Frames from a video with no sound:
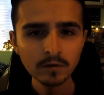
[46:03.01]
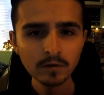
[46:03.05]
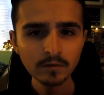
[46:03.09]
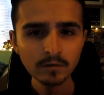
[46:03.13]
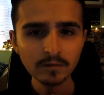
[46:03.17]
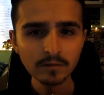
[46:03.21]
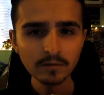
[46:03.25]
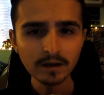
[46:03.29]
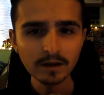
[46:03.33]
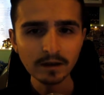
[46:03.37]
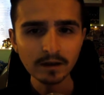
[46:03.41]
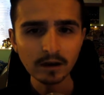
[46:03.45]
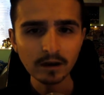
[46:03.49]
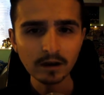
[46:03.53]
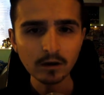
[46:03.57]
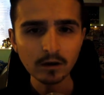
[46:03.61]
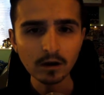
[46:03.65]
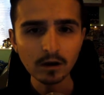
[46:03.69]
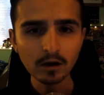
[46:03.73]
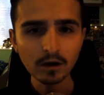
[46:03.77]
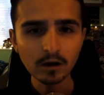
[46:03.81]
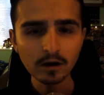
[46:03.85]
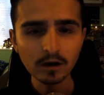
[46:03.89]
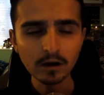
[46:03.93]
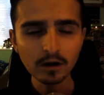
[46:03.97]
but like I
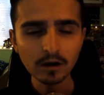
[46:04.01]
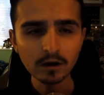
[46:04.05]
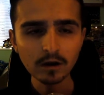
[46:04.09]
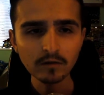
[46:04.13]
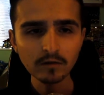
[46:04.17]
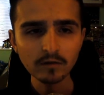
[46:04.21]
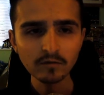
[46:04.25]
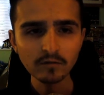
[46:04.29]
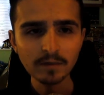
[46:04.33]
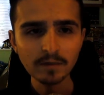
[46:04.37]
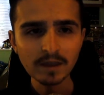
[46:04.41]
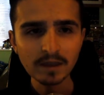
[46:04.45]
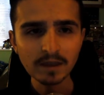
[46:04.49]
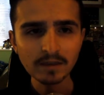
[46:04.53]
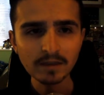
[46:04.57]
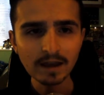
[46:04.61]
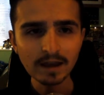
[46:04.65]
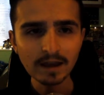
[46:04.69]
can't speak that